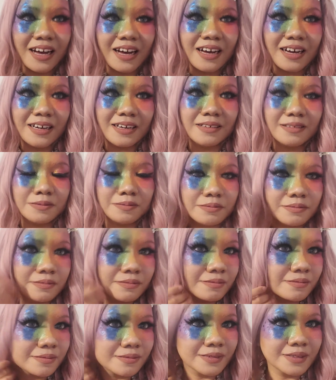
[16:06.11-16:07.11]
um,
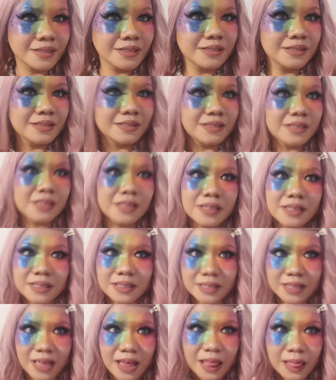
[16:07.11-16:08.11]

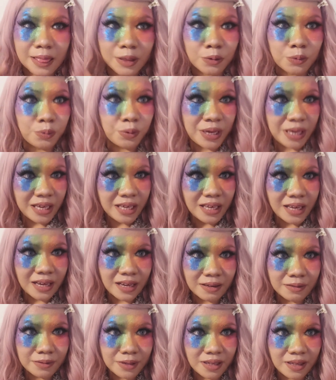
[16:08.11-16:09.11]
the wig
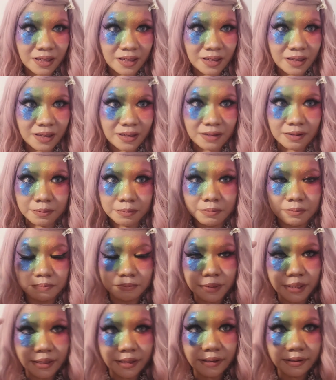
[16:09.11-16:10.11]
have a
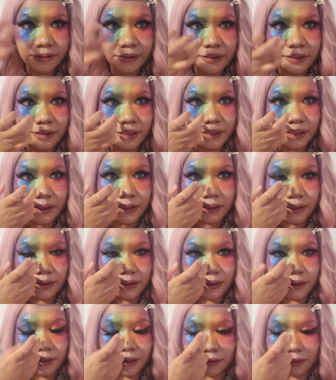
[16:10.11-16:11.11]
bounce and
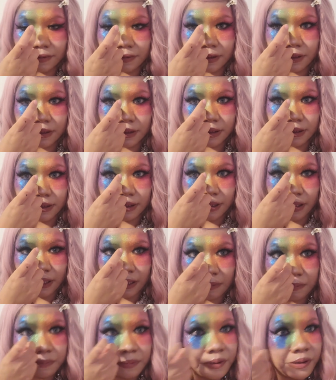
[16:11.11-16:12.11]
it covers
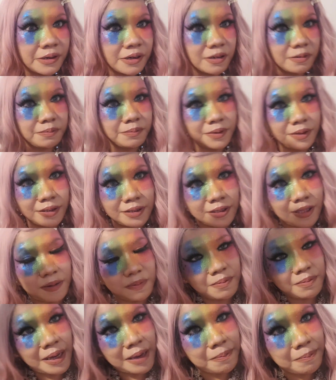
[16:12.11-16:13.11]
the purpose
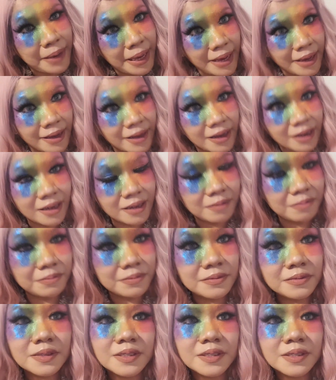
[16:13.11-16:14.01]
of my makeup.